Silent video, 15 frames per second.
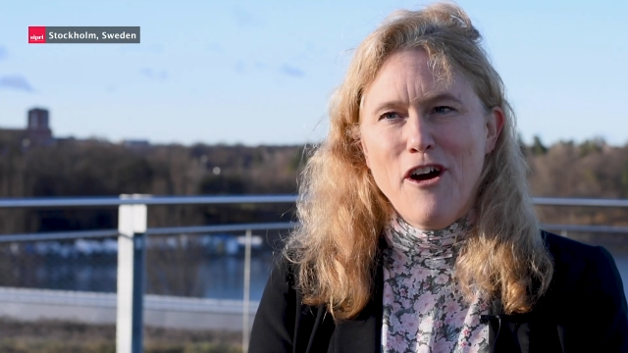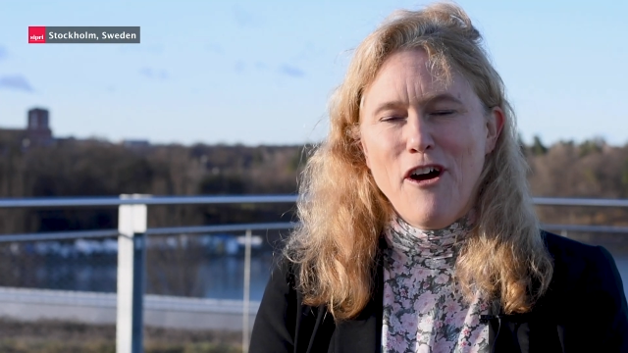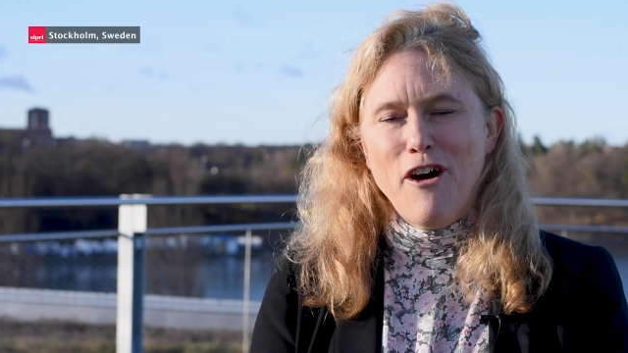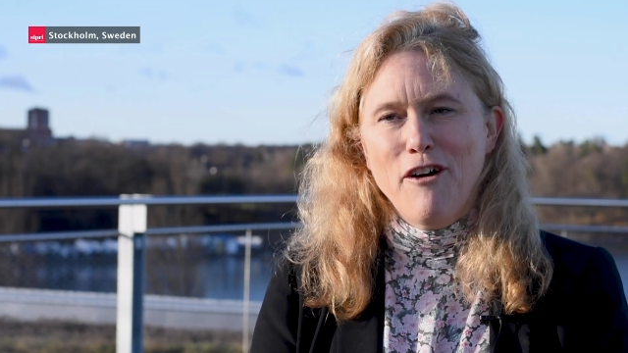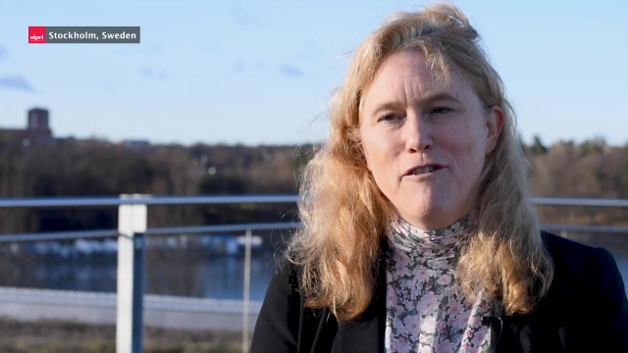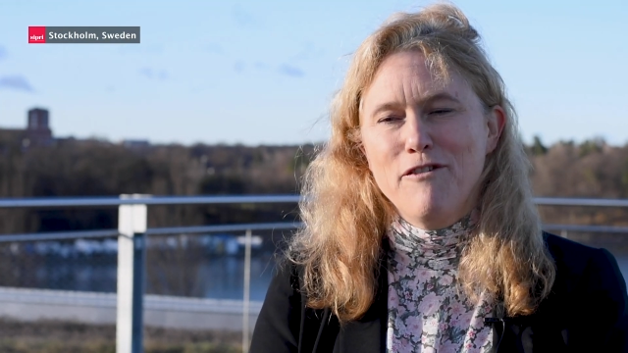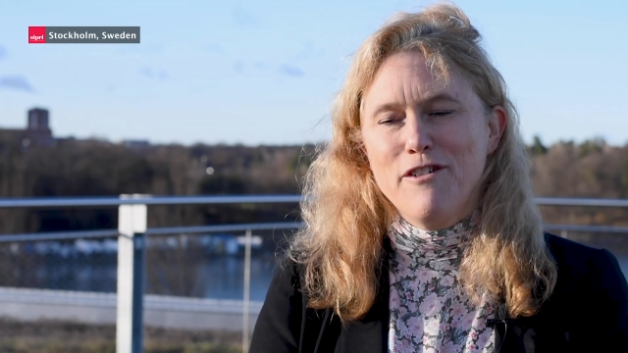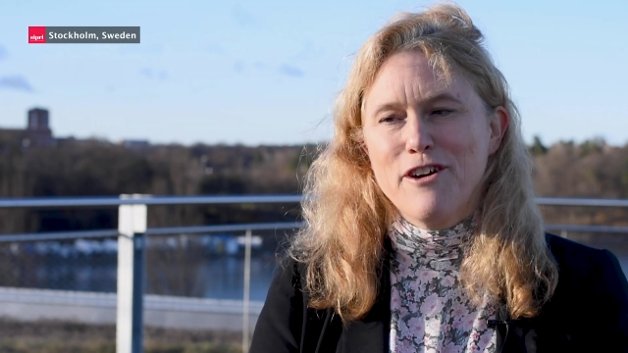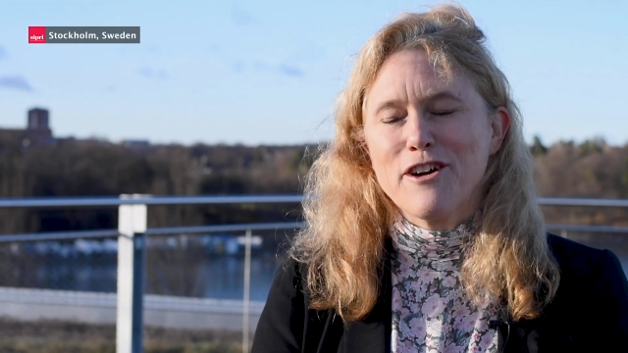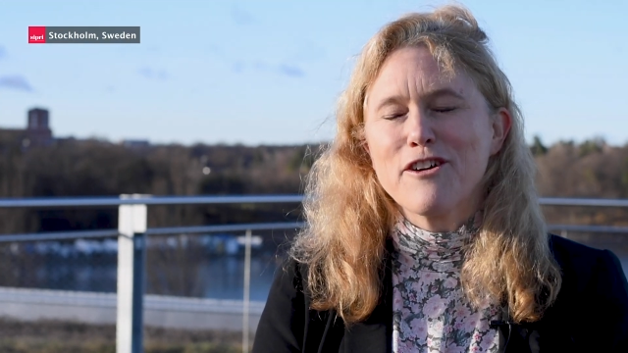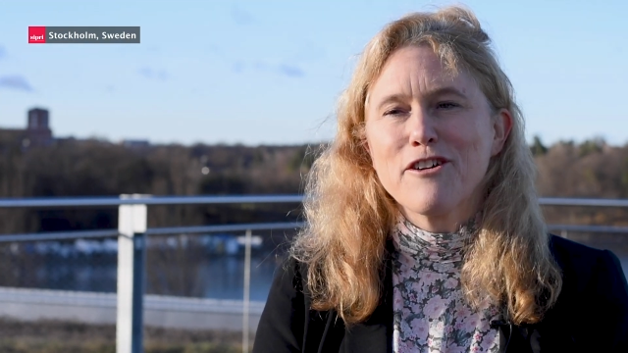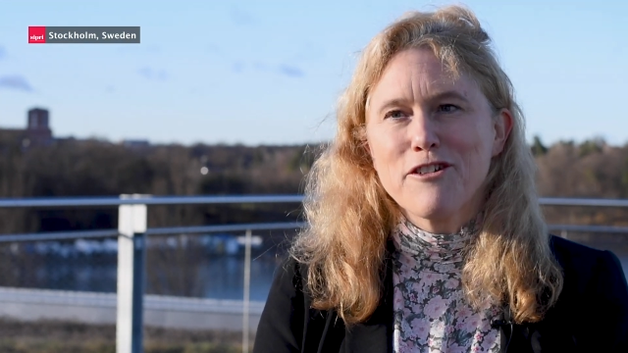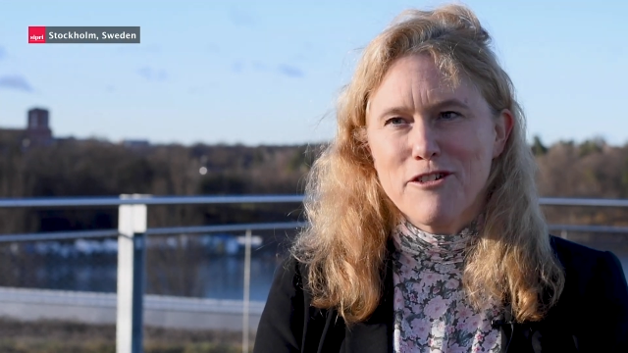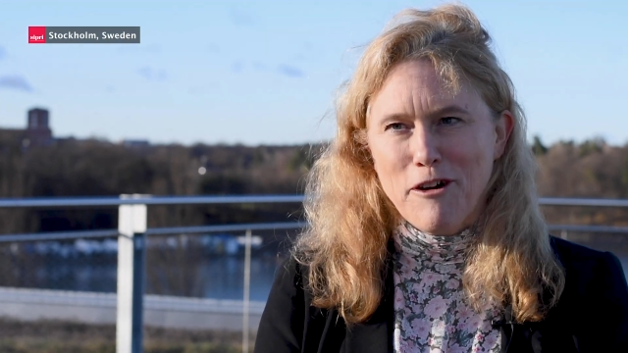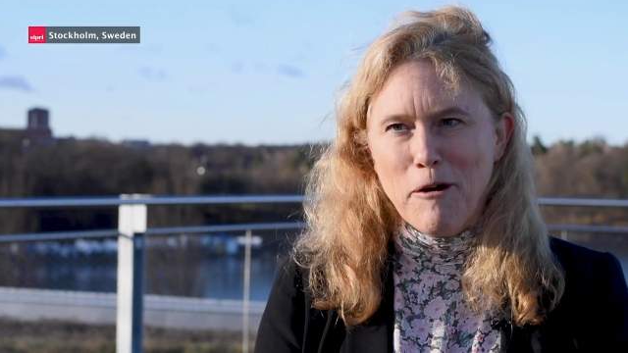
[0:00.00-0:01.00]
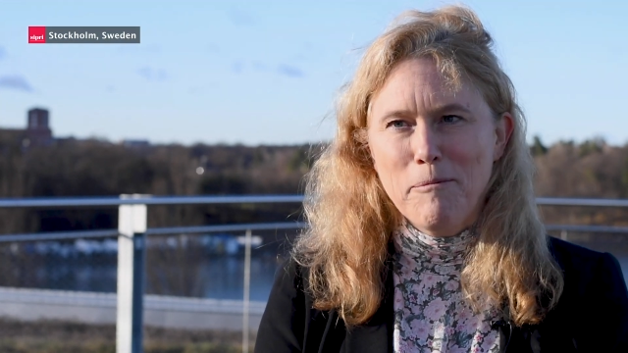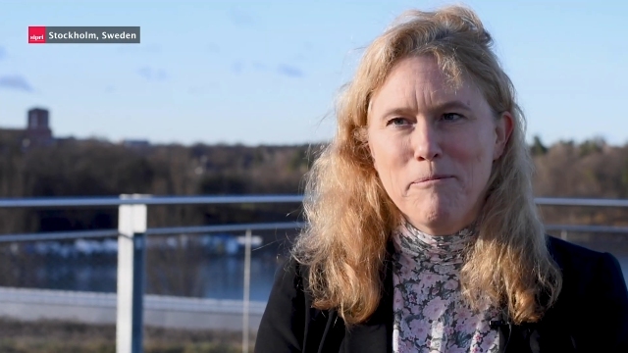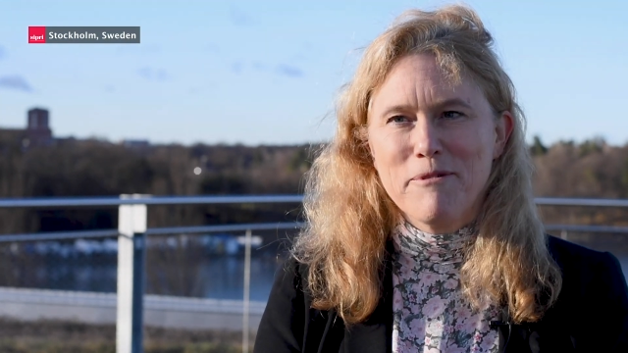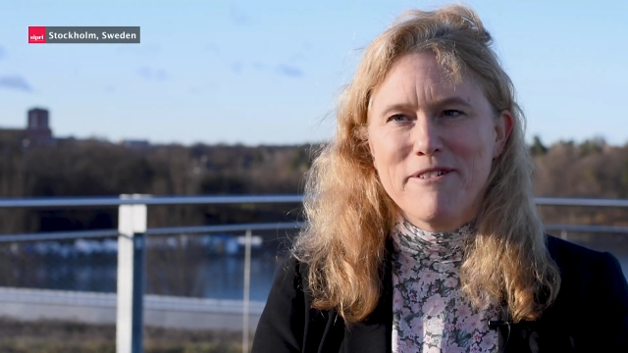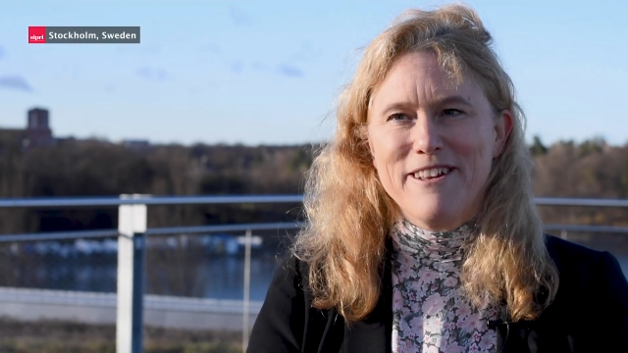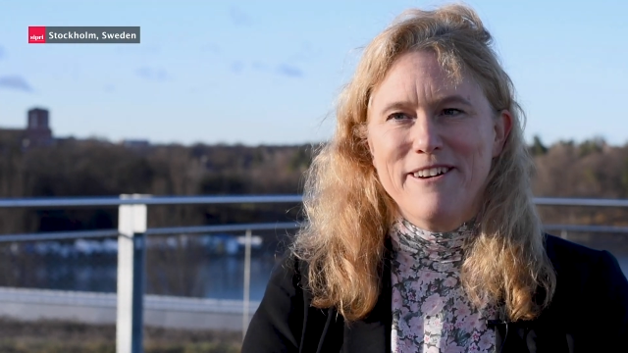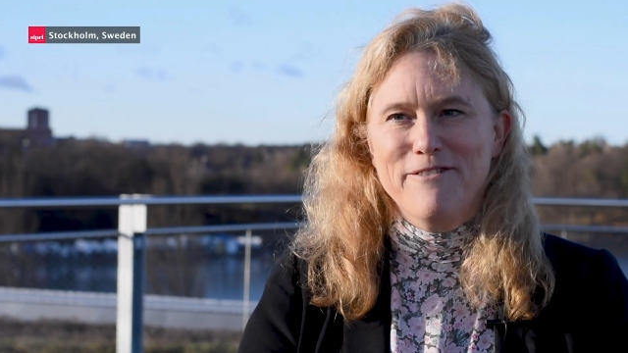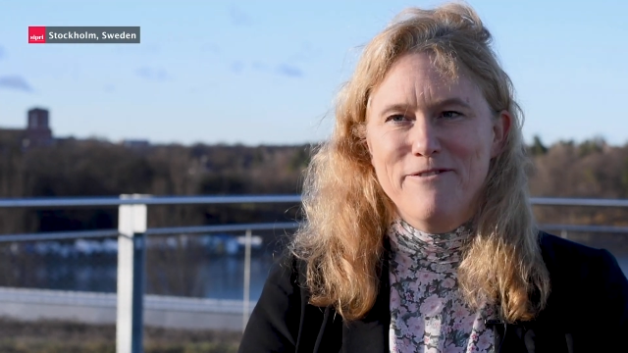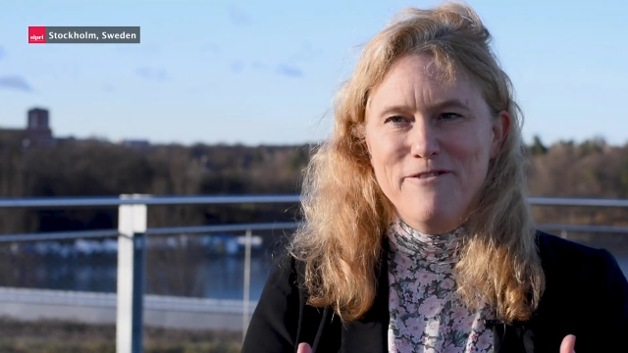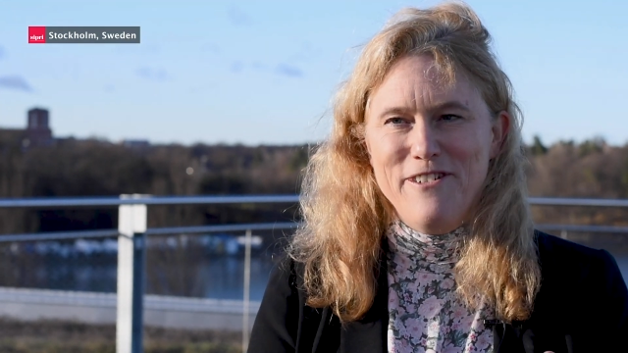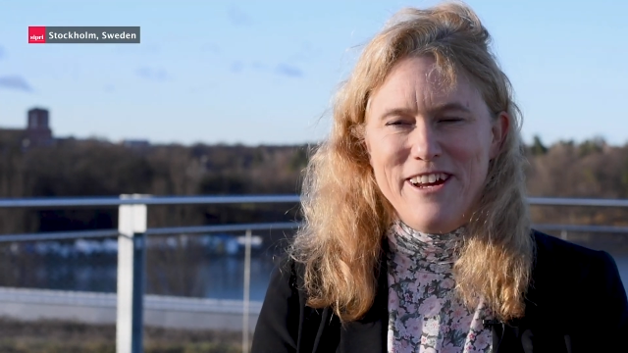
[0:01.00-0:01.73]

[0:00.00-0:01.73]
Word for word: of uh, crops and